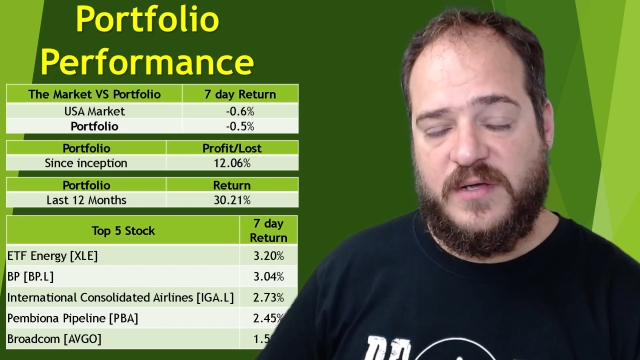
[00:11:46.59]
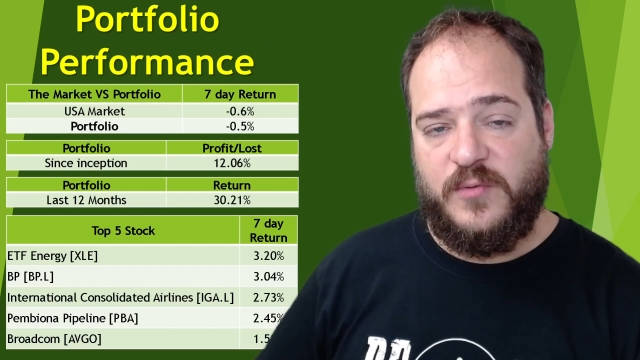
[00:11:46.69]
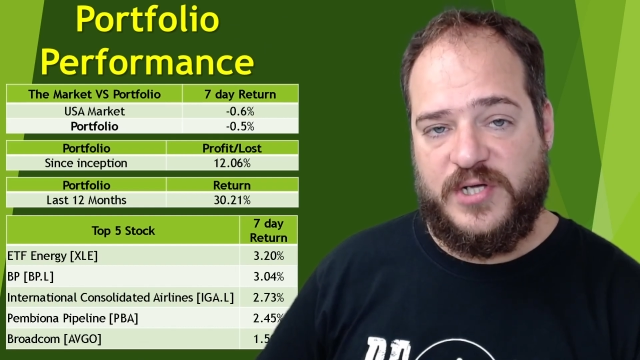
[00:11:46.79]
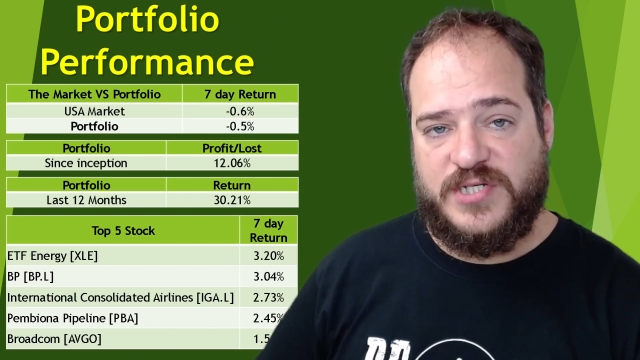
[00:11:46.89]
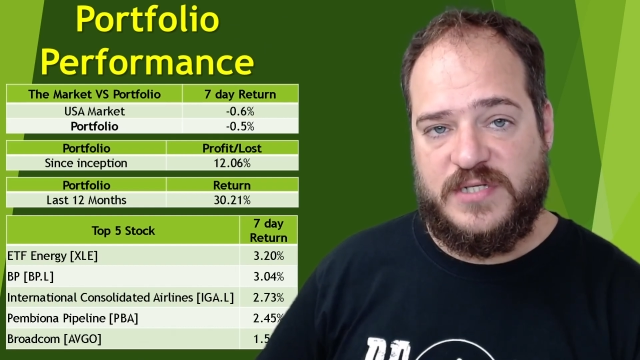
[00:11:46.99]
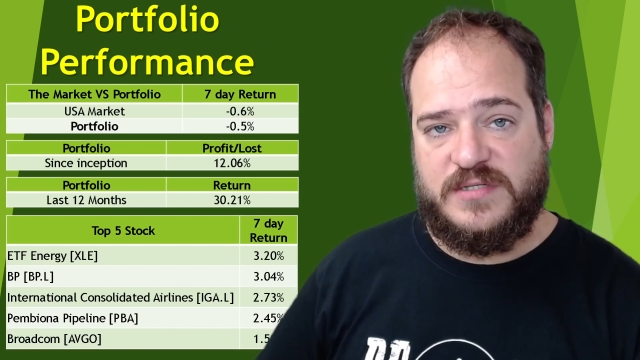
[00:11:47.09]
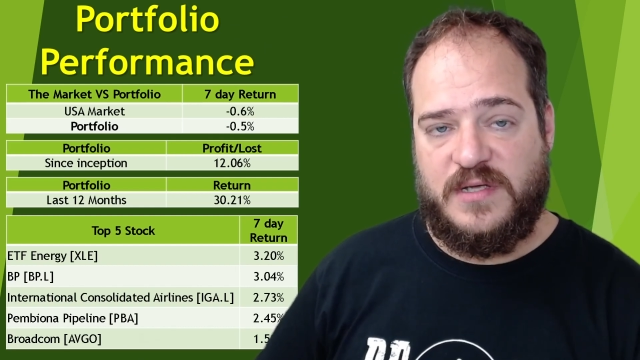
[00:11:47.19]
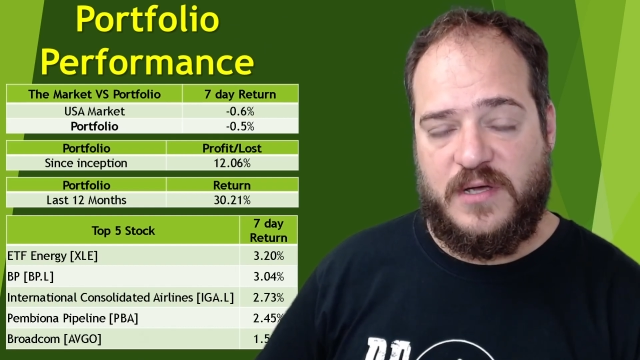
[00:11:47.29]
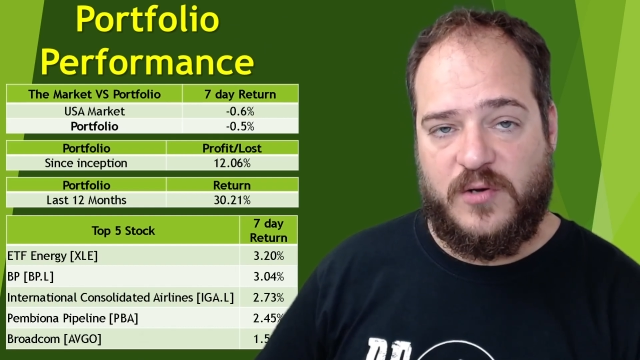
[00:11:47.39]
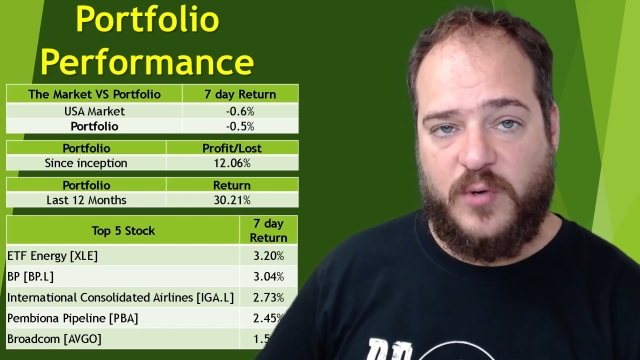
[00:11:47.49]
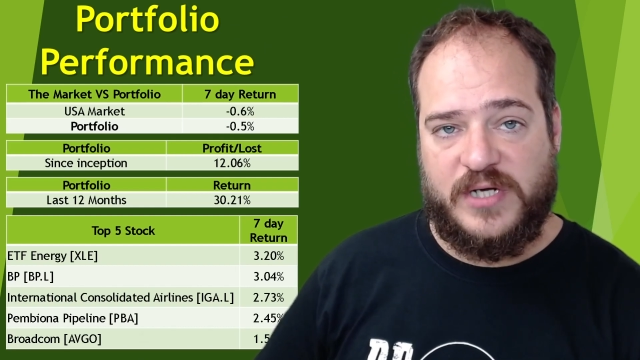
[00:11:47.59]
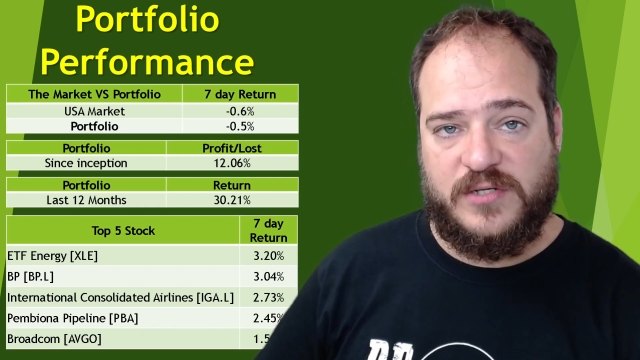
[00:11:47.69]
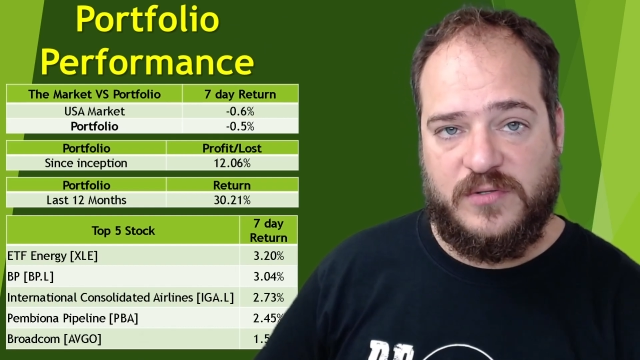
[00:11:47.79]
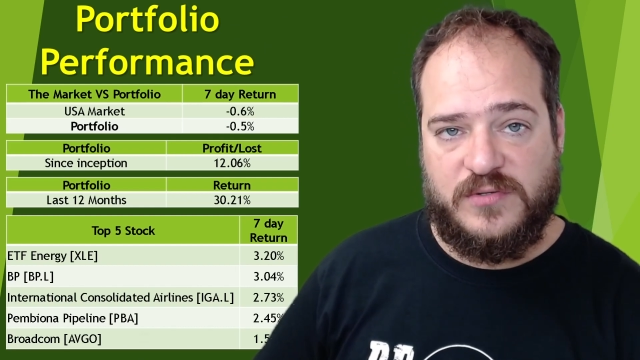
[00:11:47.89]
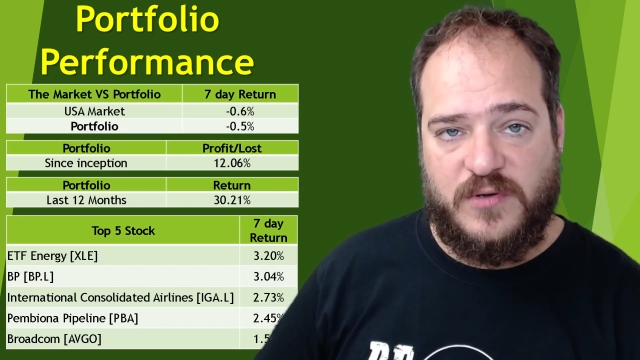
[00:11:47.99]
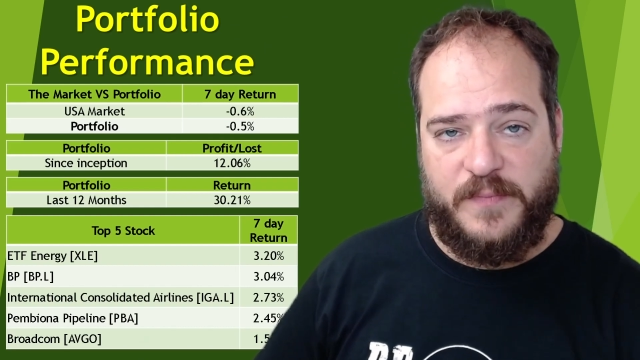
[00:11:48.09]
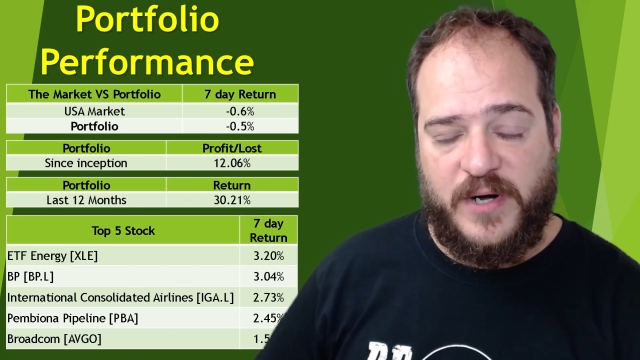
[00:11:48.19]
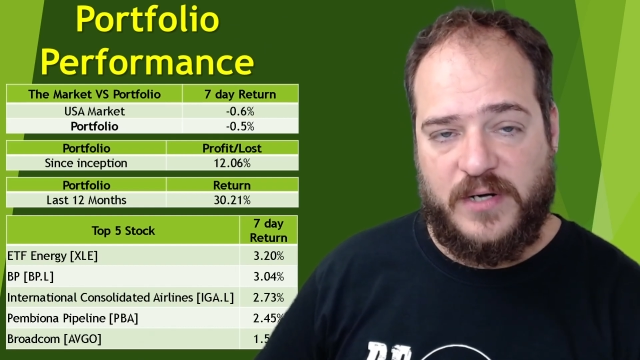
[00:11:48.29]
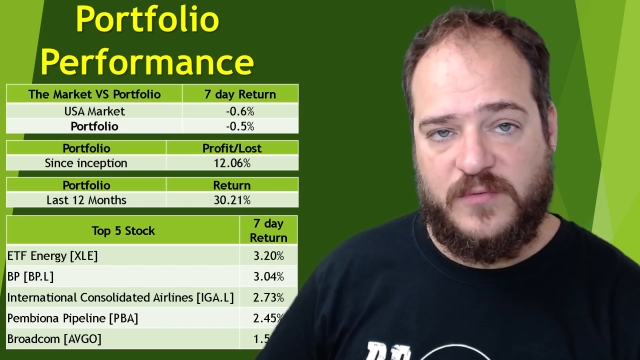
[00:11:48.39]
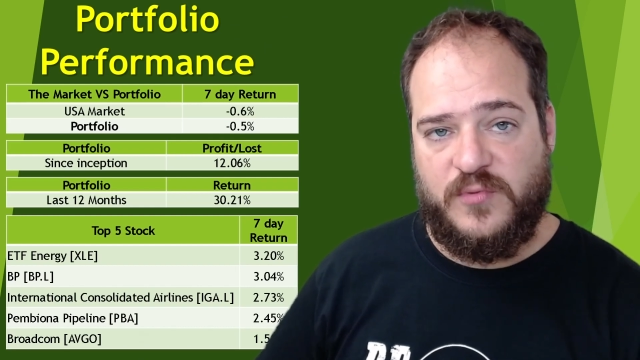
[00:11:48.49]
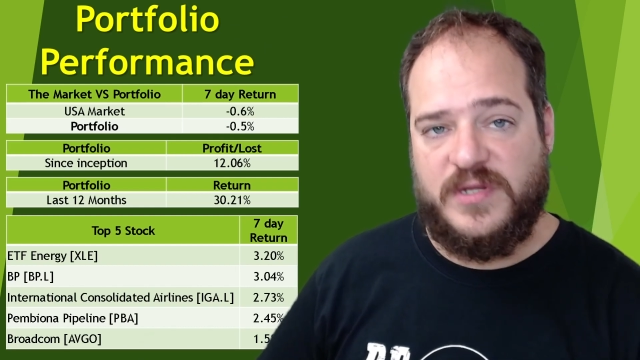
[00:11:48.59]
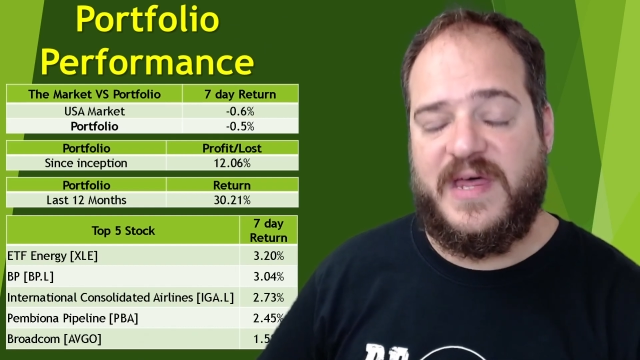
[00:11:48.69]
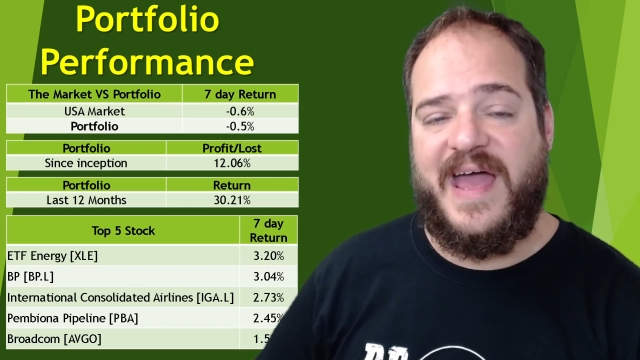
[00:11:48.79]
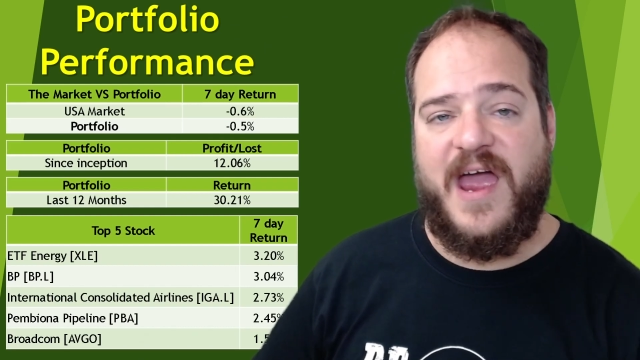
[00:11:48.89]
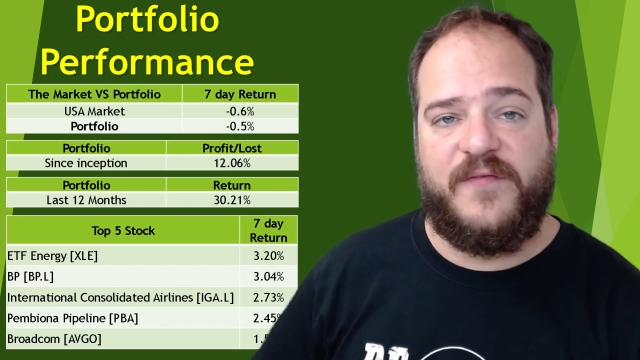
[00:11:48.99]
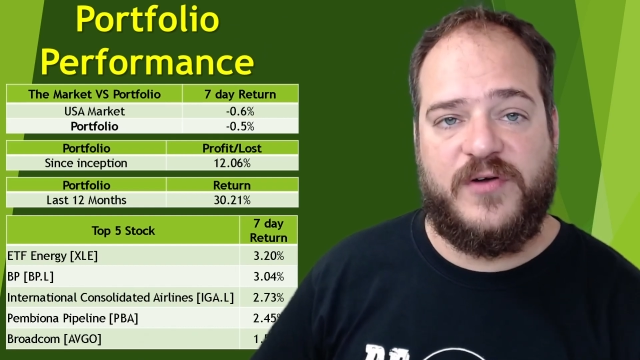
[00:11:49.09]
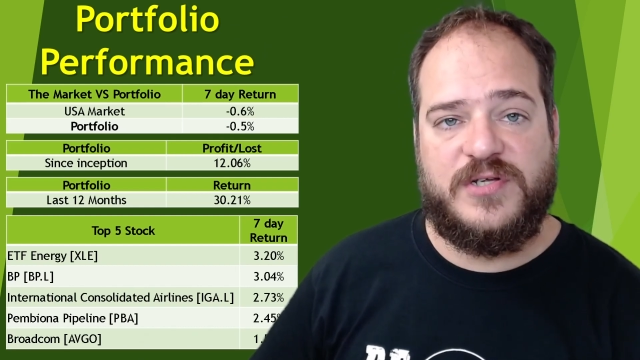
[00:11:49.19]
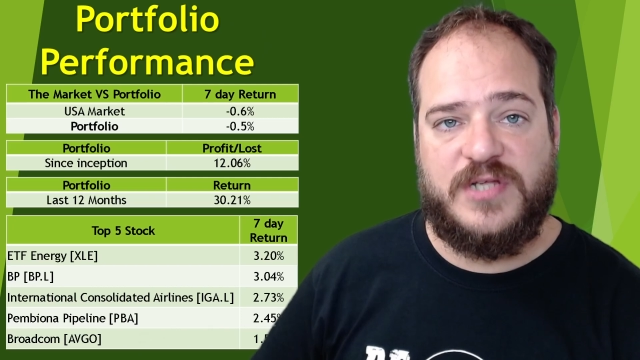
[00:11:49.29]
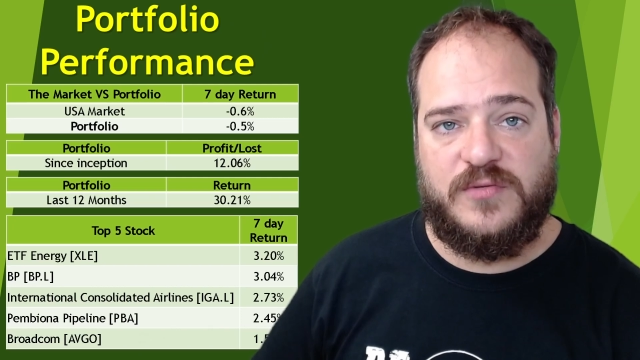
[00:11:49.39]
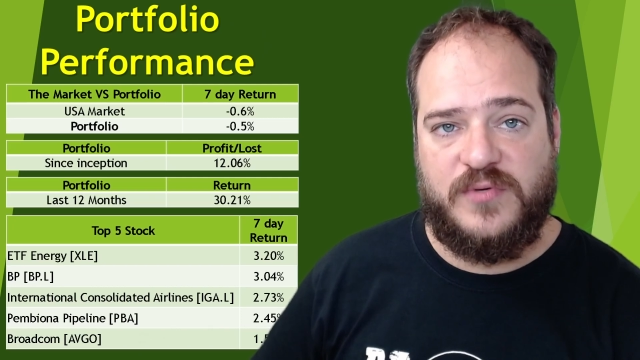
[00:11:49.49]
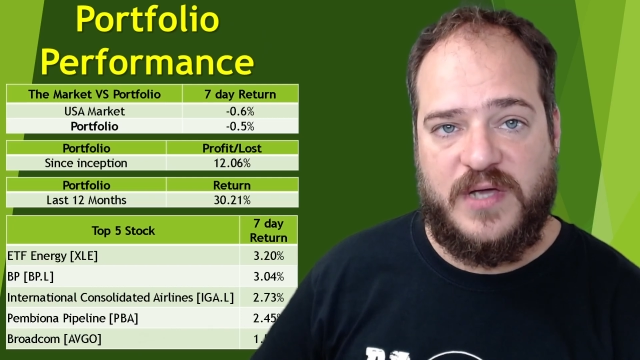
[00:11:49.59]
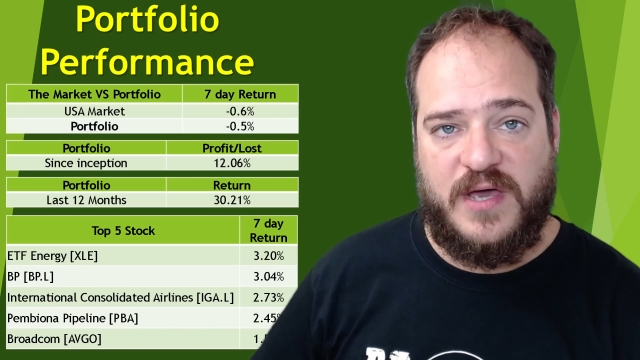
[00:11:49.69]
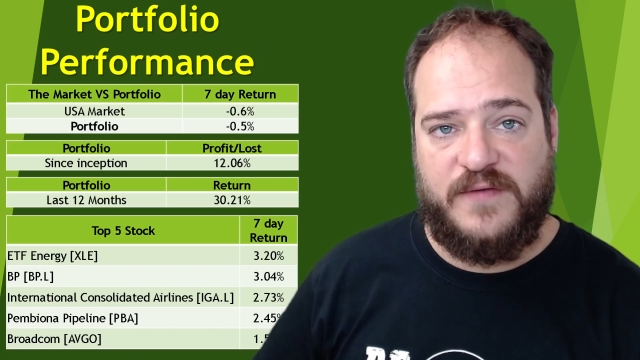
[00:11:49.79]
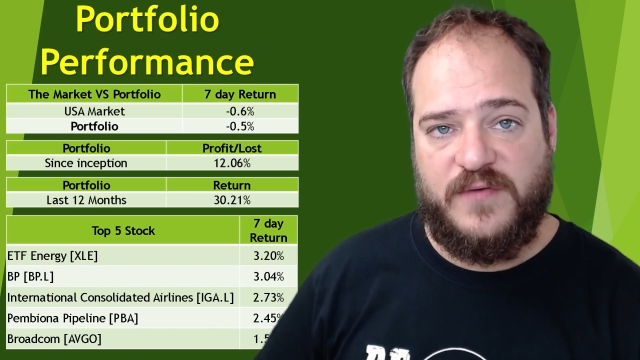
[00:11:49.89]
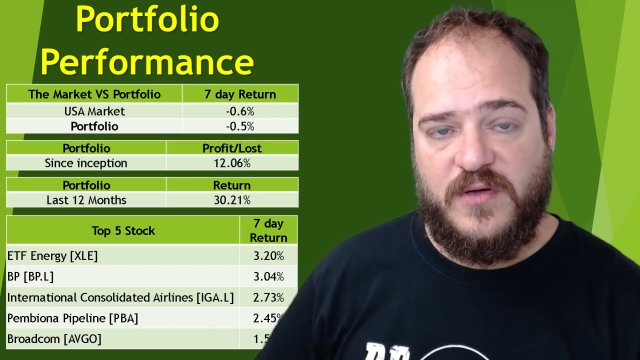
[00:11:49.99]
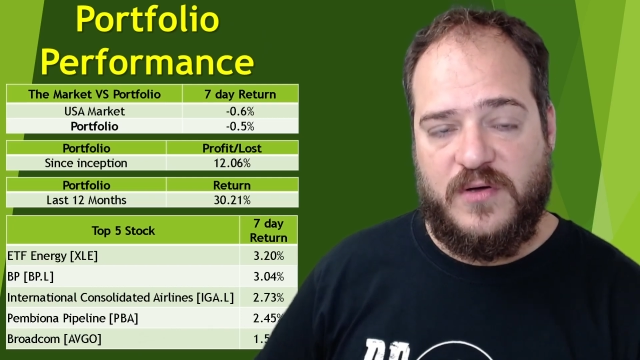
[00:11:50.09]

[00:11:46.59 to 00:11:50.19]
which is quite good comparing with the average that we have